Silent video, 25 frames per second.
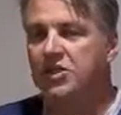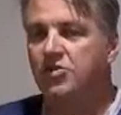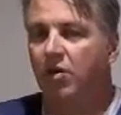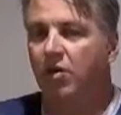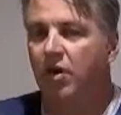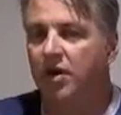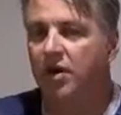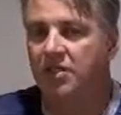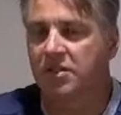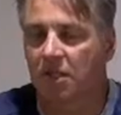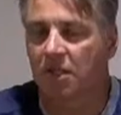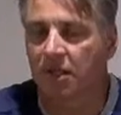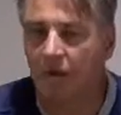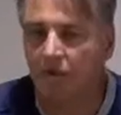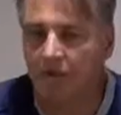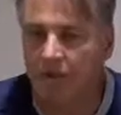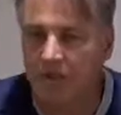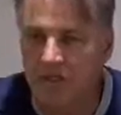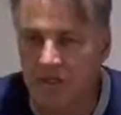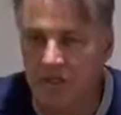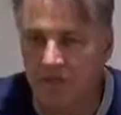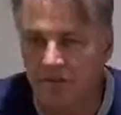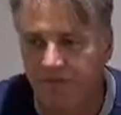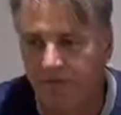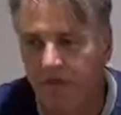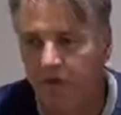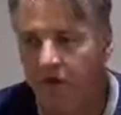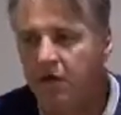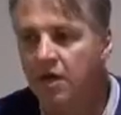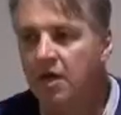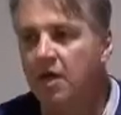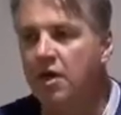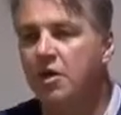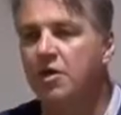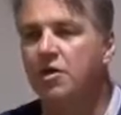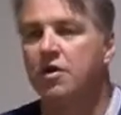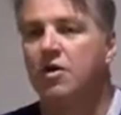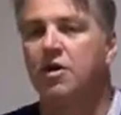one is a little bit different.
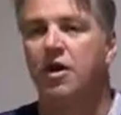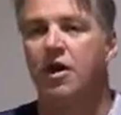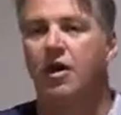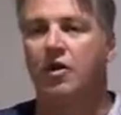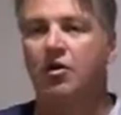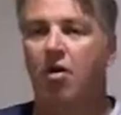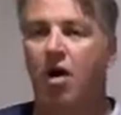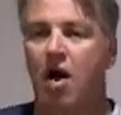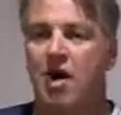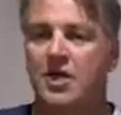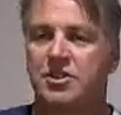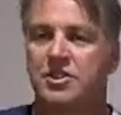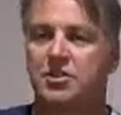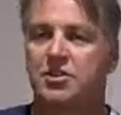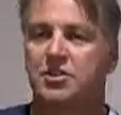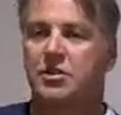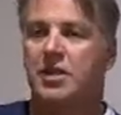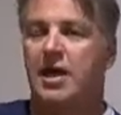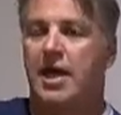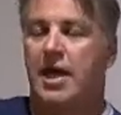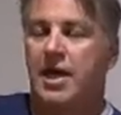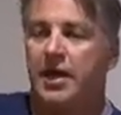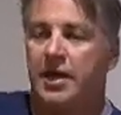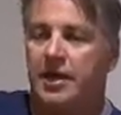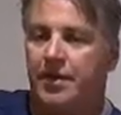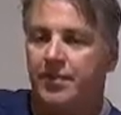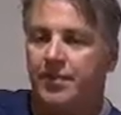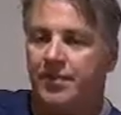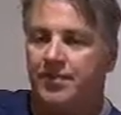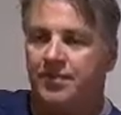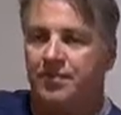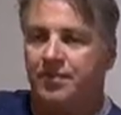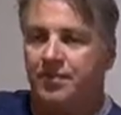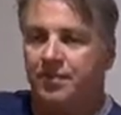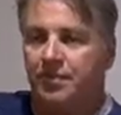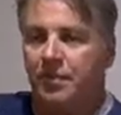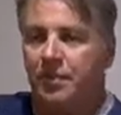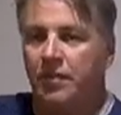You're going to cross your leg.
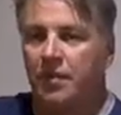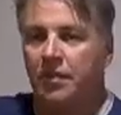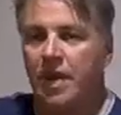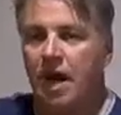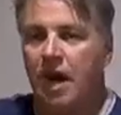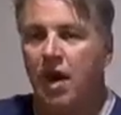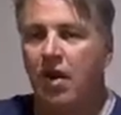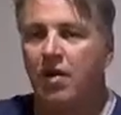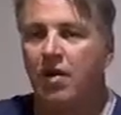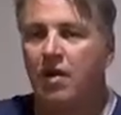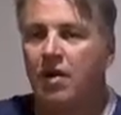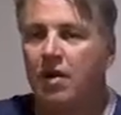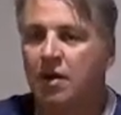Now,